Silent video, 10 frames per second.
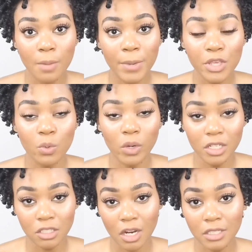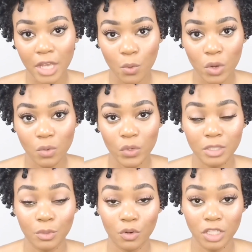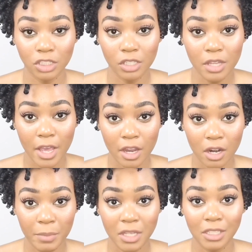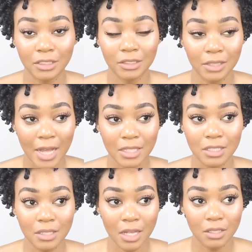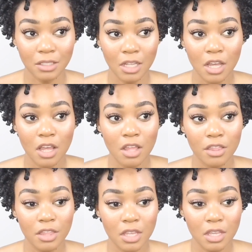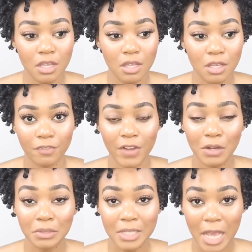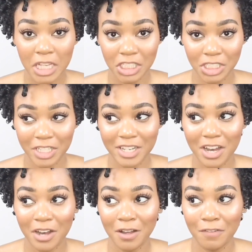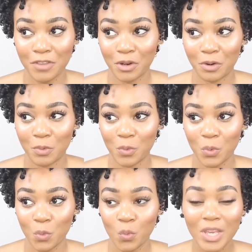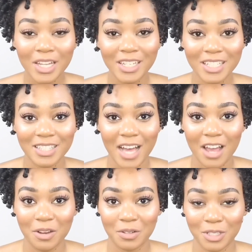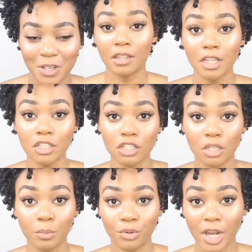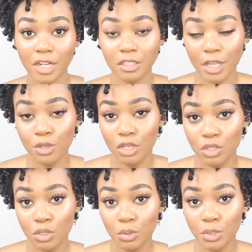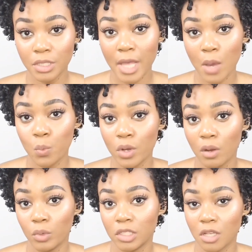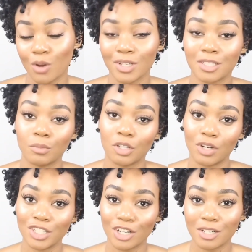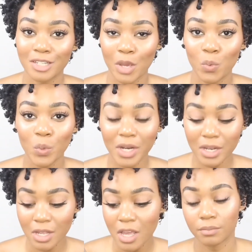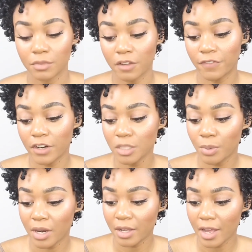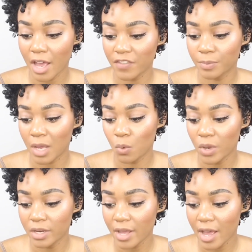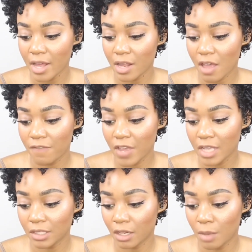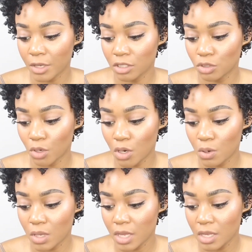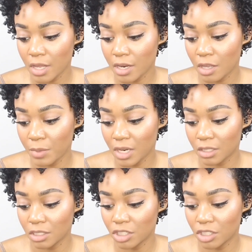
But you want to start day one with some crunch to your hair because that sets the foundation of your weekly style. So, and these are some products that you can use that will result in some crunch on day one. The first product I have is by Wendat, Advanced Climate Control Heat and Humidity